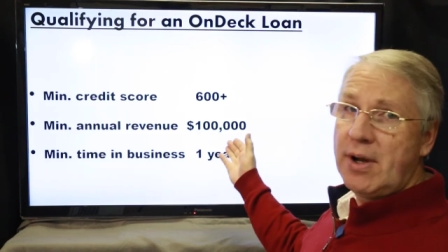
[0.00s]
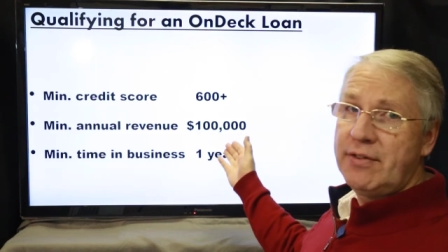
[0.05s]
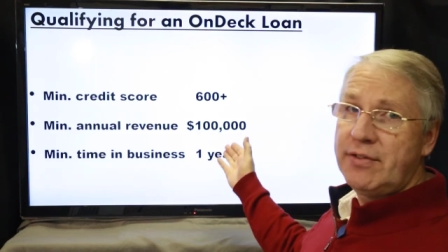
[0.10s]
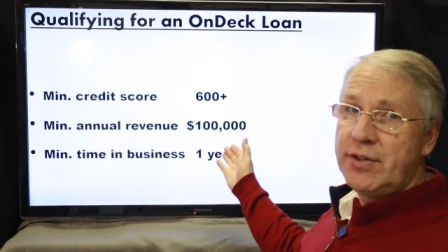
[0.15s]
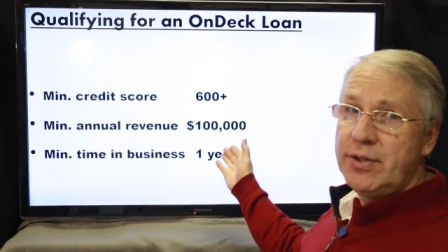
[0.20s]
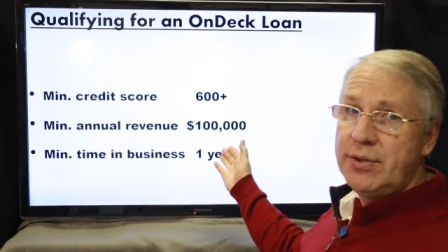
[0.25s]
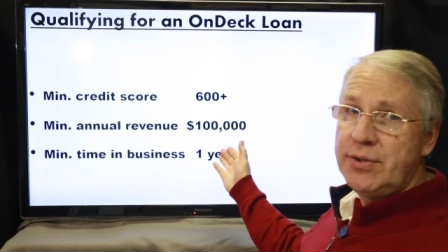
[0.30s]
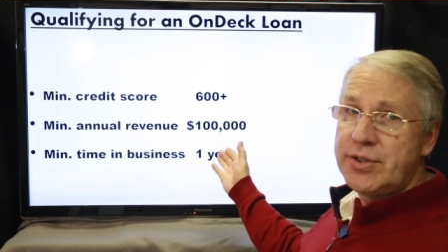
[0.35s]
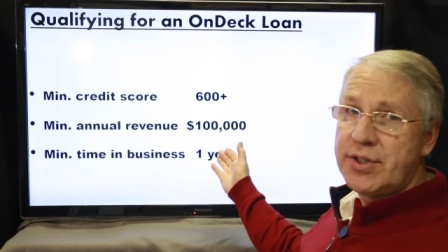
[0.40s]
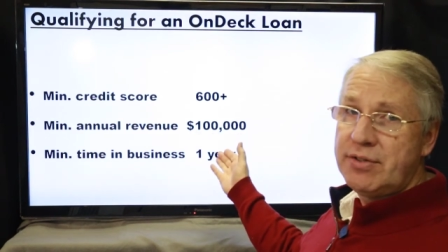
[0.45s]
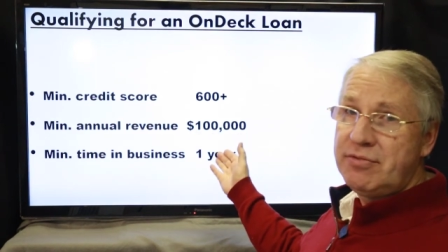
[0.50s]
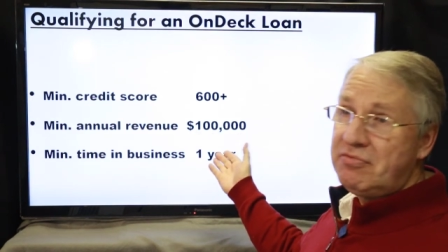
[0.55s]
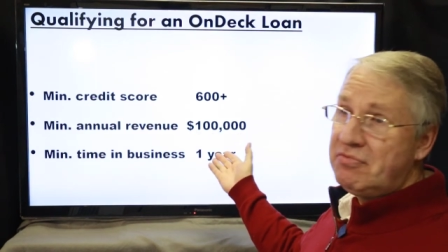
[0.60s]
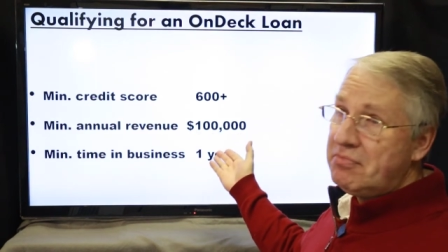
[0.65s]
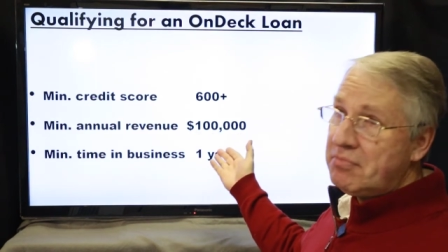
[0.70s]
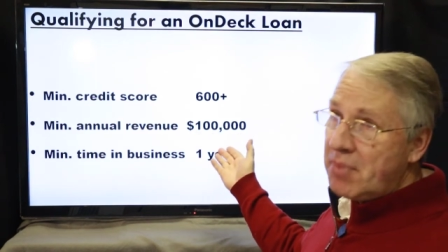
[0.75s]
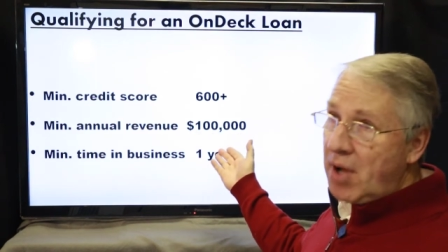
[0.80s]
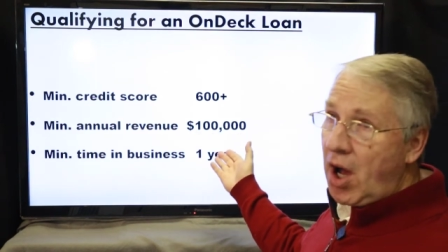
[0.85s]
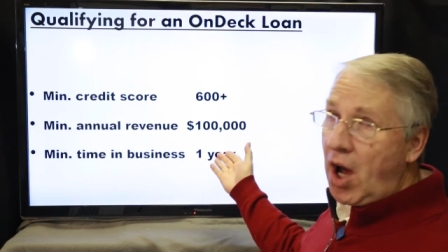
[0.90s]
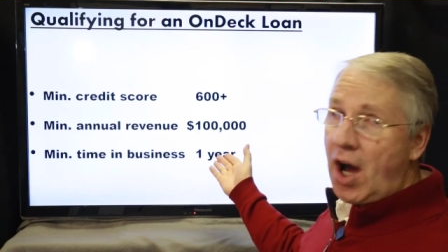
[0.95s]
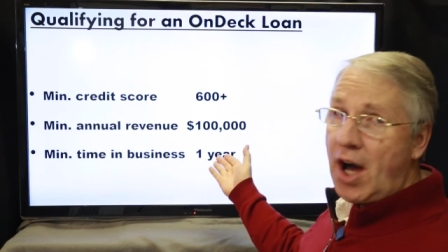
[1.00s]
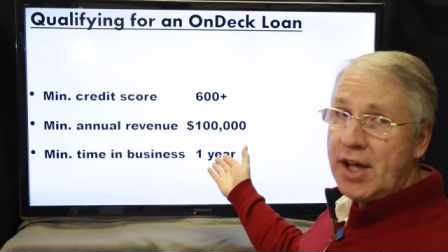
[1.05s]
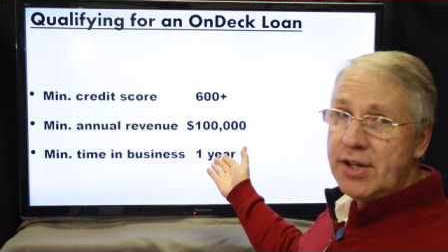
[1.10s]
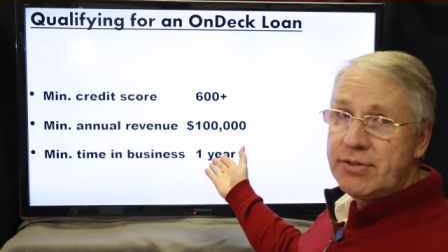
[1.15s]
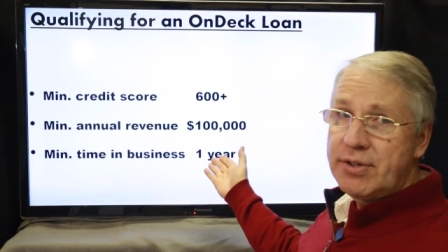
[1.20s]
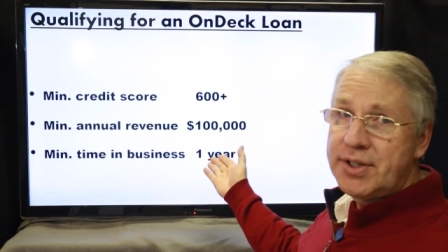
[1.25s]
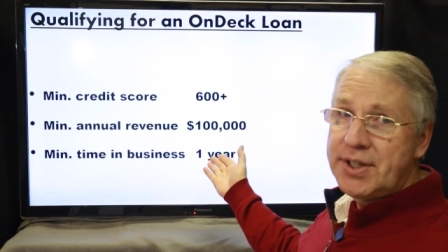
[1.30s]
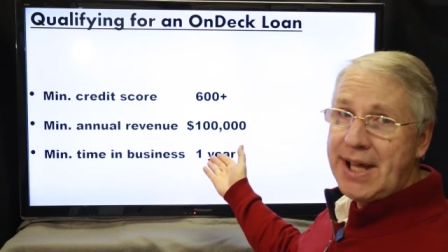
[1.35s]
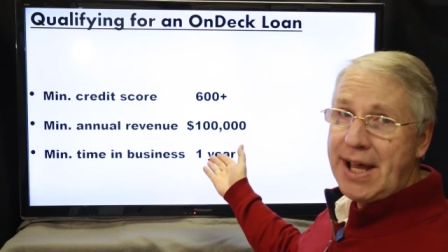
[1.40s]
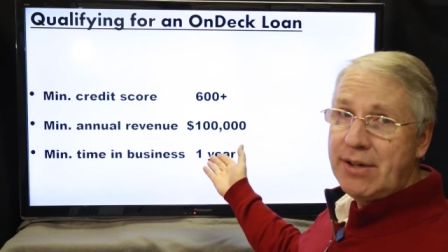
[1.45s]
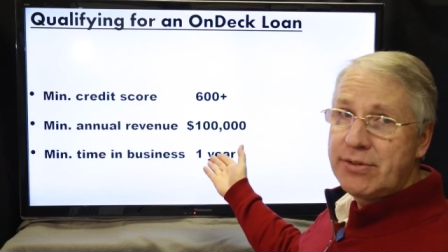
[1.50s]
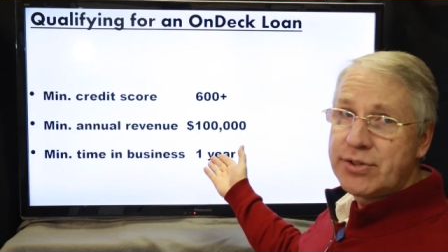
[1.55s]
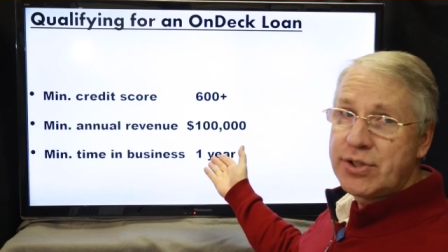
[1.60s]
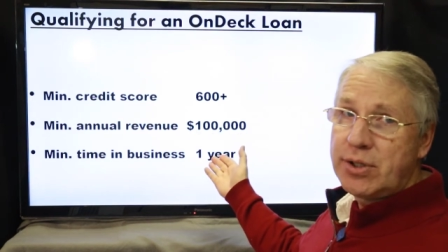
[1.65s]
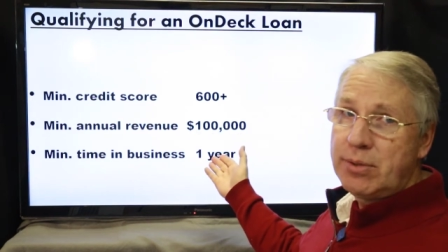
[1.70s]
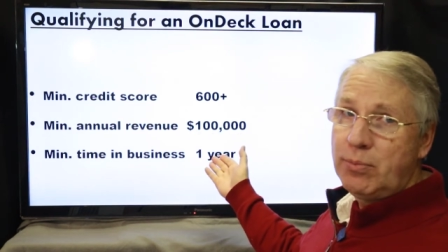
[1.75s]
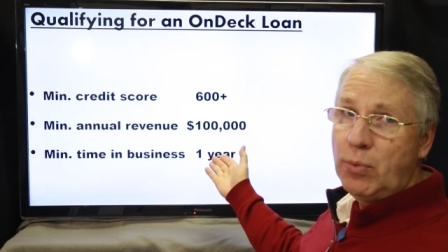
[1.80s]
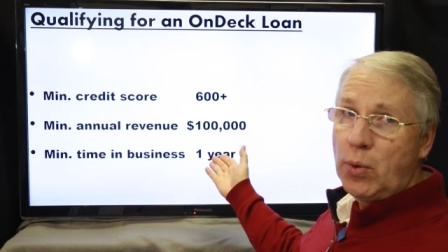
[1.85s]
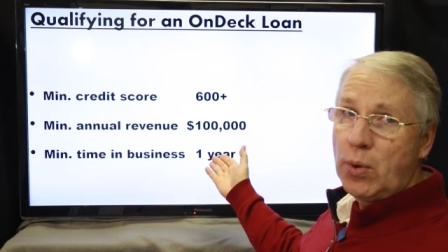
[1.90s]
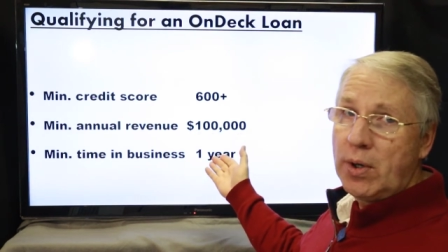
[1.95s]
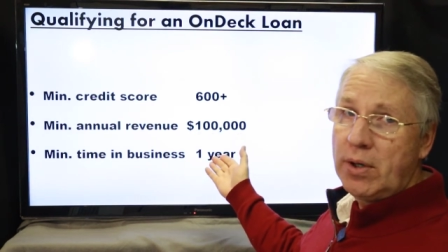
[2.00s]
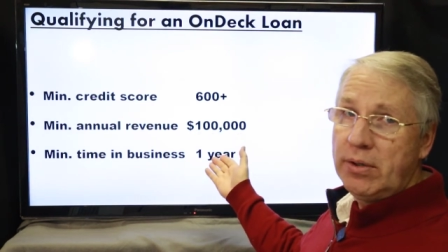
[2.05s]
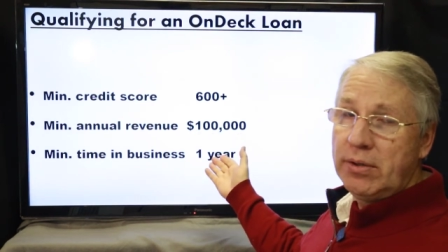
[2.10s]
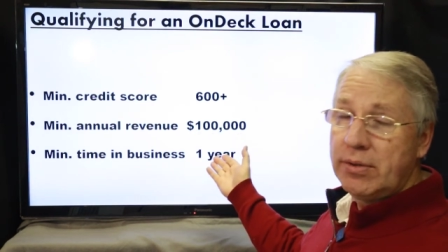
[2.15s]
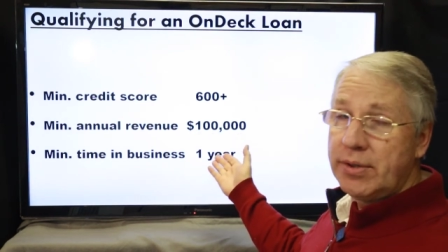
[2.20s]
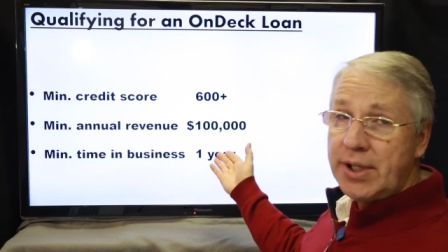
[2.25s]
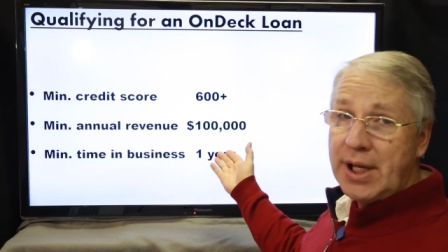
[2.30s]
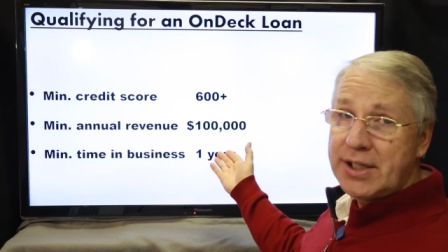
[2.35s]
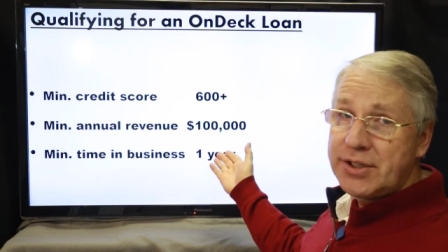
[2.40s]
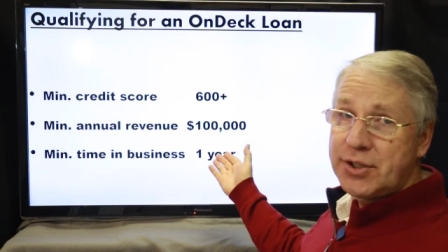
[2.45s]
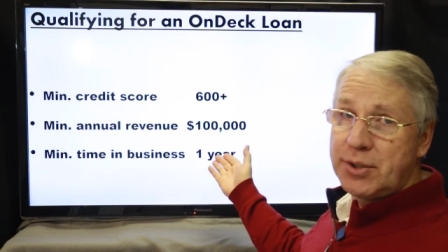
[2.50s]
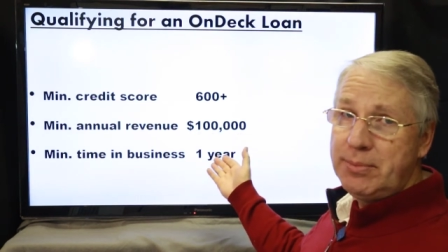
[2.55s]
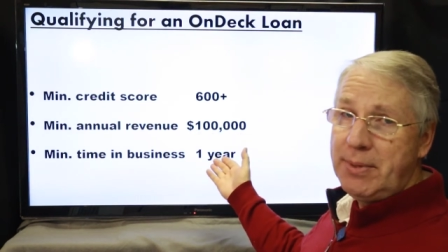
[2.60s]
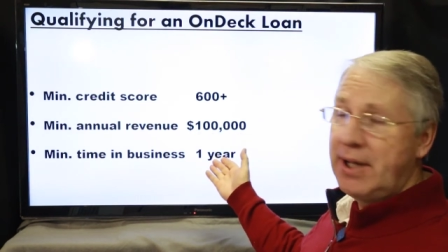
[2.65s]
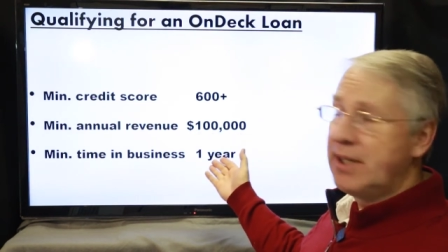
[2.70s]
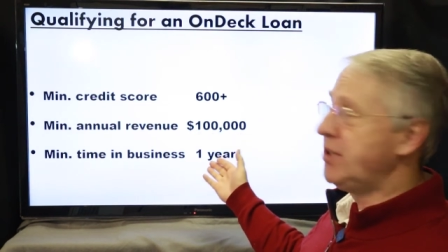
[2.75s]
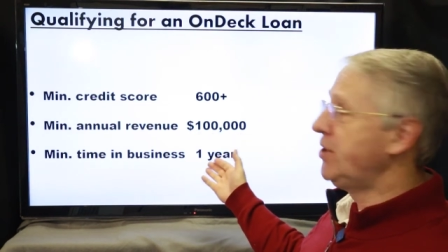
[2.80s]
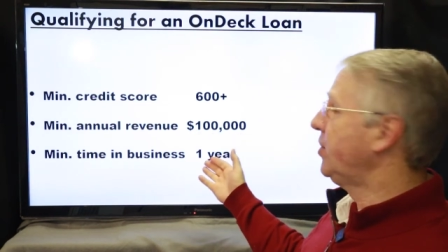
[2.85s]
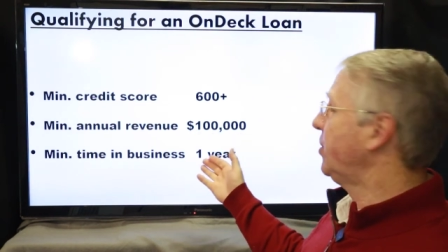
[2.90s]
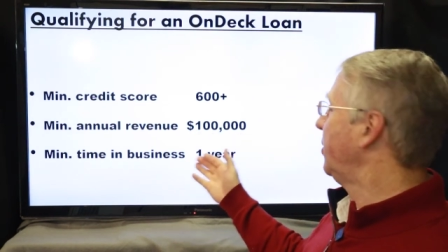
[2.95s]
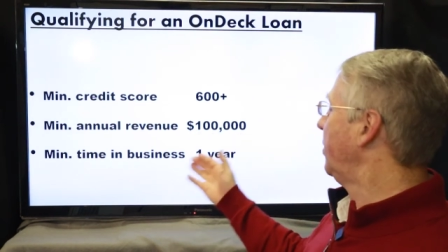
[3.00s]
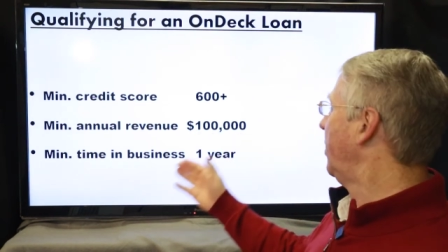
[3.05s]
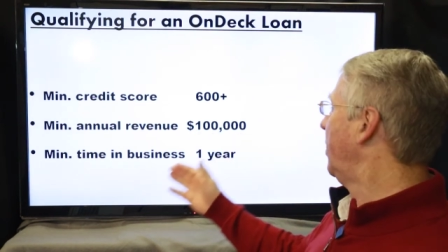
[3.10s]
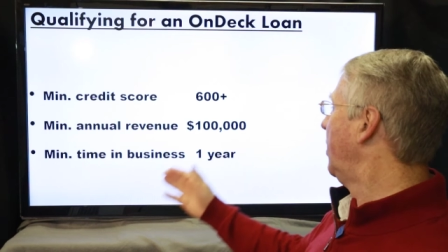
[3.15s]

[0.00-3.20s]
revenues of one hundred thousand or more, not too much.